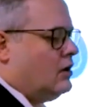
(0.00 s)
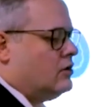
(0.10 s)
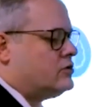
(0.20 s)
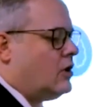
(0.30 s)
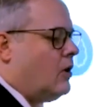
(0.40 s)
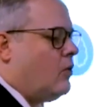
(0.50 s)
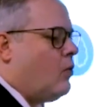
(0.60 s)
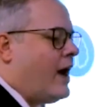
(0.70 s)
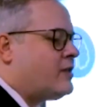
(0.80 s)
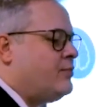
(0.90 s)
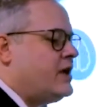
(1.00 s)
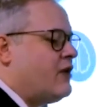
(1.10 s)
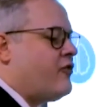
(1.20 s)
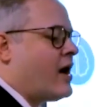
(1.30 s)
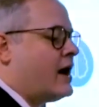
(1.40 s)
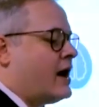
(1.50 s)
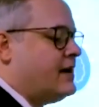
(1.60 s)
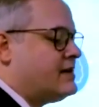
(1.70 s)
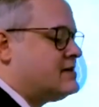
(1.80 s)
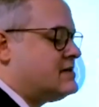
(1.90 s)
So what MIFR
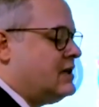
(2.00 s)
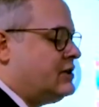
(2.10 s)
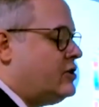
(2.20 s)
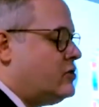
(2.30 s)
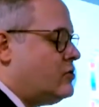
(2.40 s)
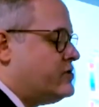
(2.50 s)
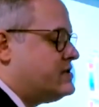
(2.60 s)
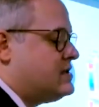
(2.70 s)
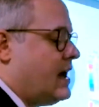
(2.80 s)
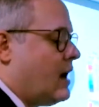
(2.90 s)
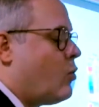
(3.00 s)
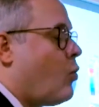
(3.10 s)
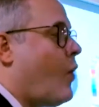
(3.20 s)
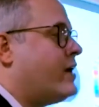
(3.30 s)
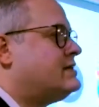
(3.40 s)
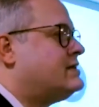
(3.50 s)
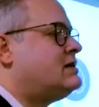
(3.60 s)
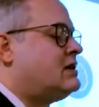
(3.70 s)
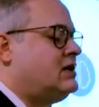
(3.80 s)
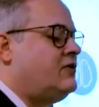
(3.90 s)
does, it uses
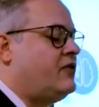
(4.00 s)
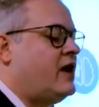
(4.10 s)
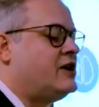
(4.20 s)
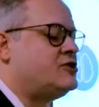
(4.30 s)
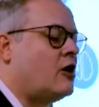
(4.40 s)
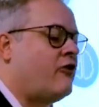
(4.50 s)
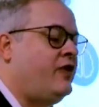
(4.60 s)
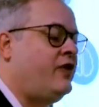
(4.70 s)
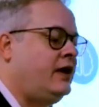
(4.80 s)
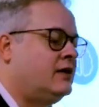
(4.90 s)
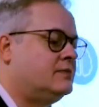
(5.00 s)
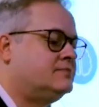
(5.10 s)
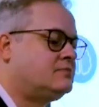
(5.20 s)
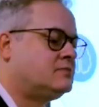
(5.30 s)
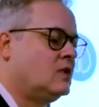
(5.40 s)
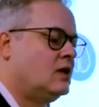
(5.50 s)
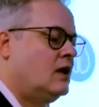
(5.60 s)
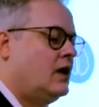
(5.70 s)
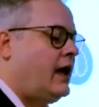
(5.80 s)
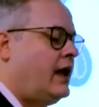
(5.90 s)
quantitative angiography
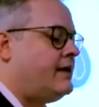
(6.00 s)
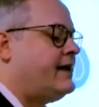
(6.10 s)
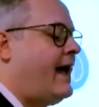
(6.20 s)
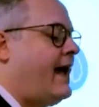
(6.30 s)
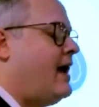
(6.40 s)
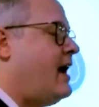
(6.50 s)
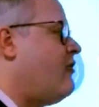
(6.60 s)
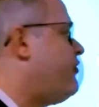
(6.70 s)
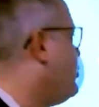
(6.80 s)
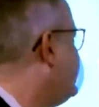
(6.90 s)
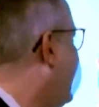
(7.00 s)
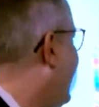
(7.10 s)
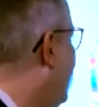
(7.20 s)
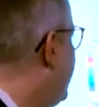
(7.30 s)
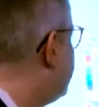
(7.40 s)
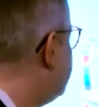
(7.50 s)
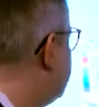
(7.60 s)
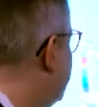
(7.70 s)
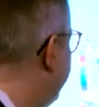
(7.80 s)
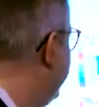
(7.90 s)
and fluid dynamics
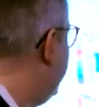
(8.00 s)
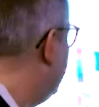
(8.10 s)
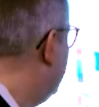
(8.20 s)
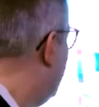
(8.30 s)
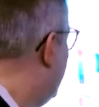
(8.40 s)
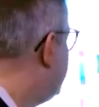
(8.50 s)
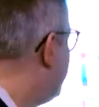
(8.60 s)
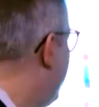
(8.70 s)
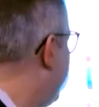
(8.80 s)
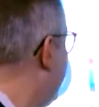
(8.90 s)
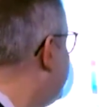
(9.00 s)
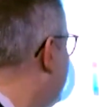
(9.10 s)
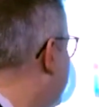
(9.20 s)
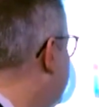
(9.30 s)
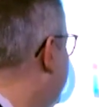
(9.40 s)
theory to reconstruct the